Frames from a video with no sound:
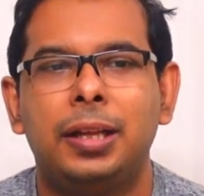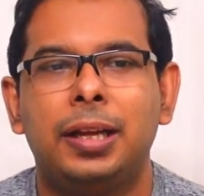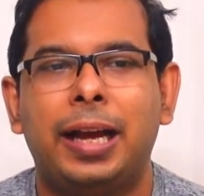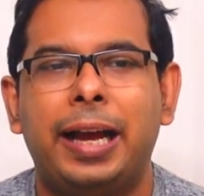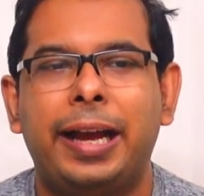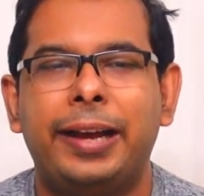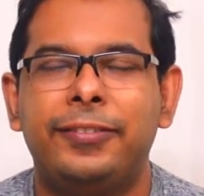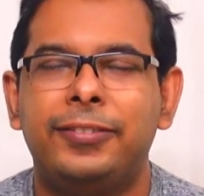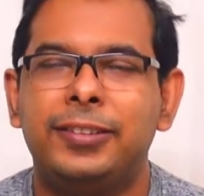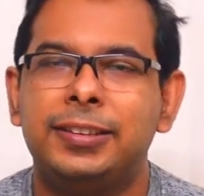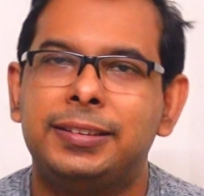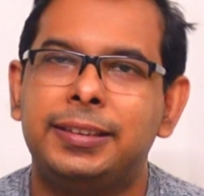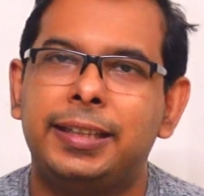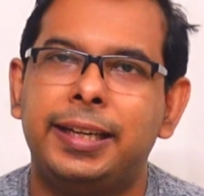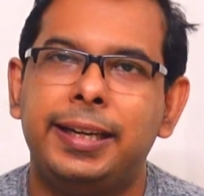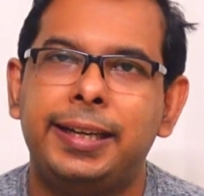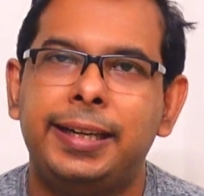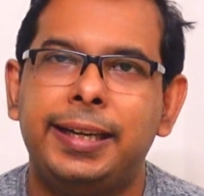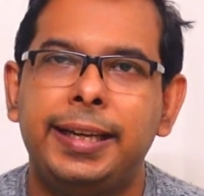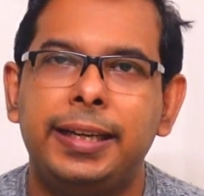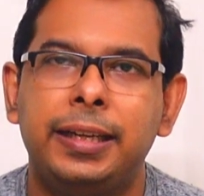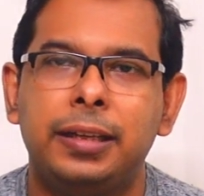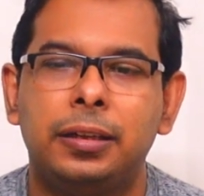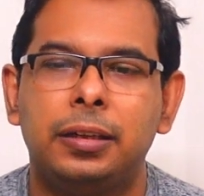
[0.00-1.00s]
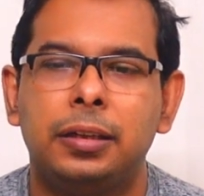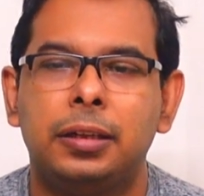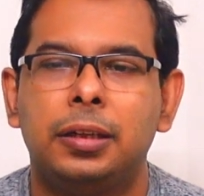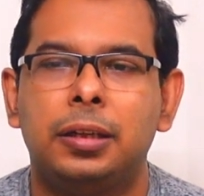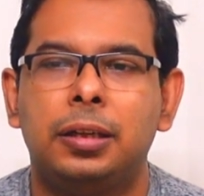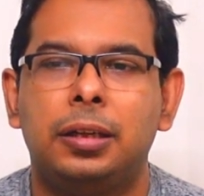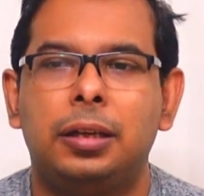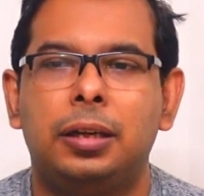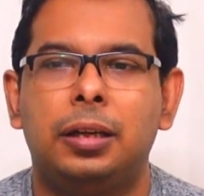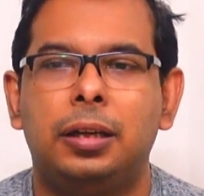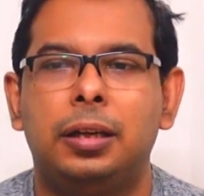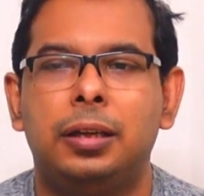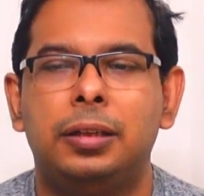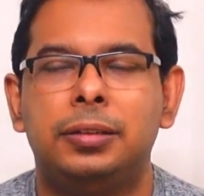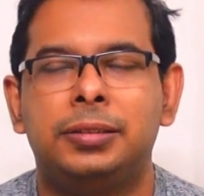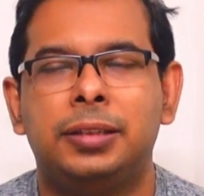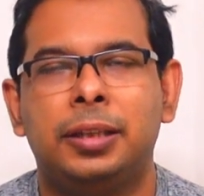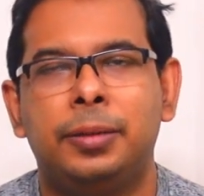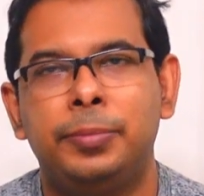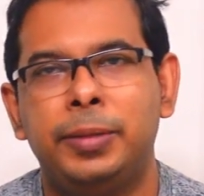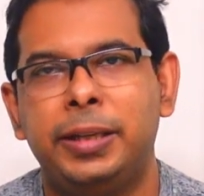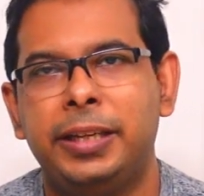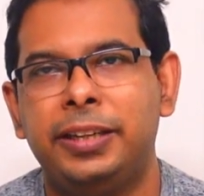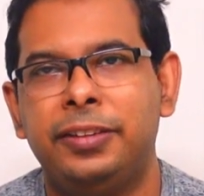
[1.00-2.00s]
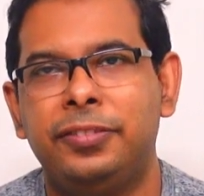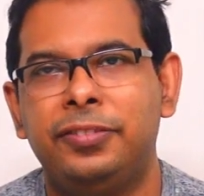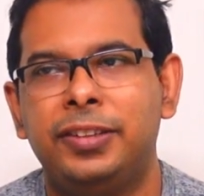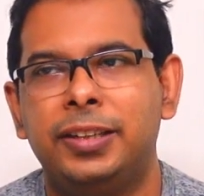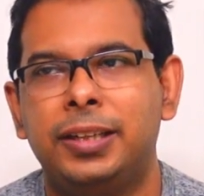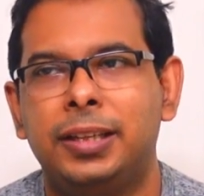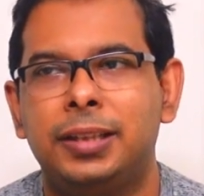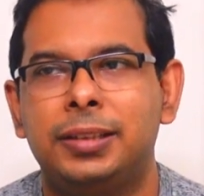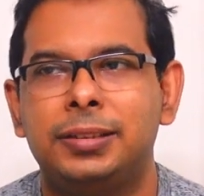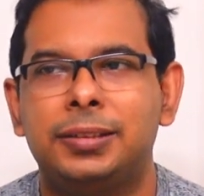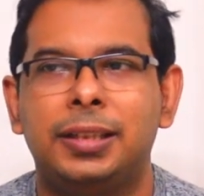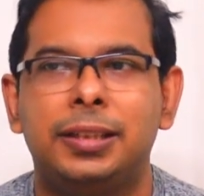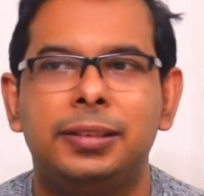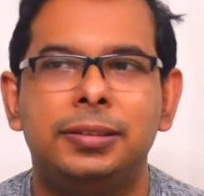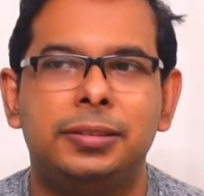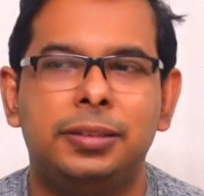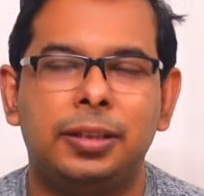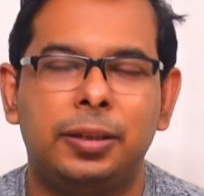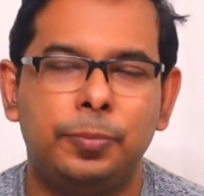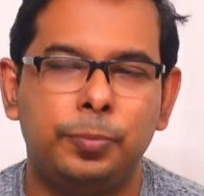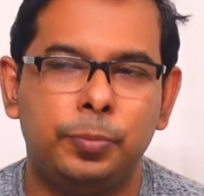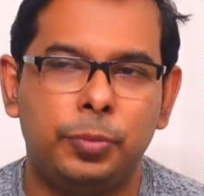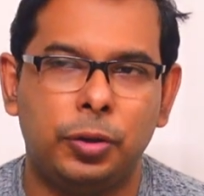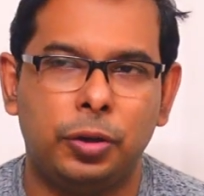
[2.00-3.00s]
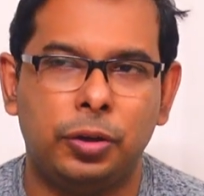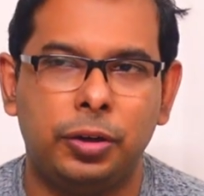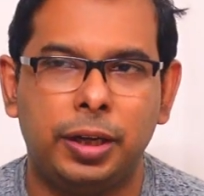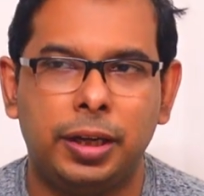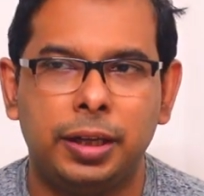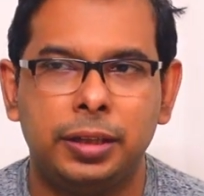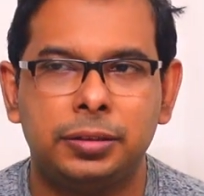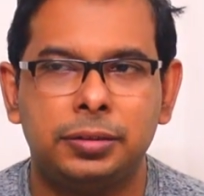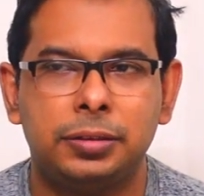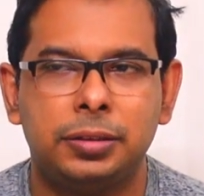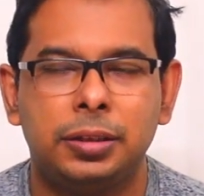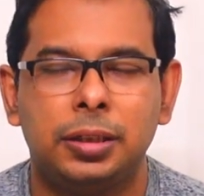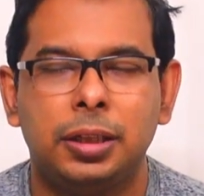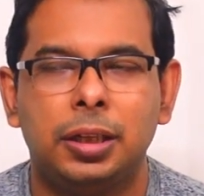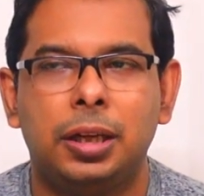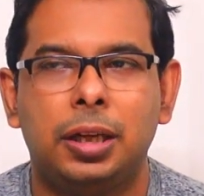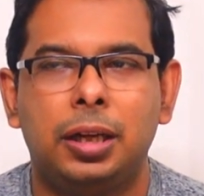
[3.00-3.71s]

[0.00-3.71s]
I was getting some DVRs and some products,